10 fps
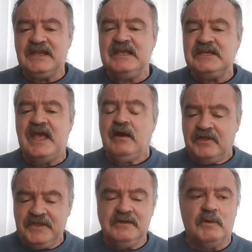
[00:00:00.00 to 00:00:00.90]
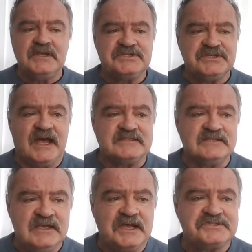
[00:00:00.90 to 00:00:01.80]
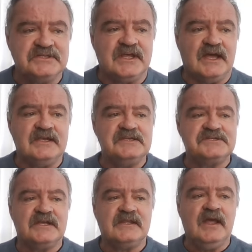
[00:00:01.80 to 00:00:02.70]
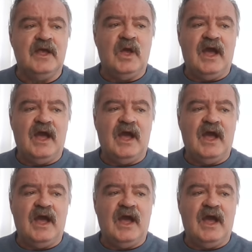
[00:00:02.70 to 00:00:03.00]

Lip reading: And I think what he said yesterday, he said,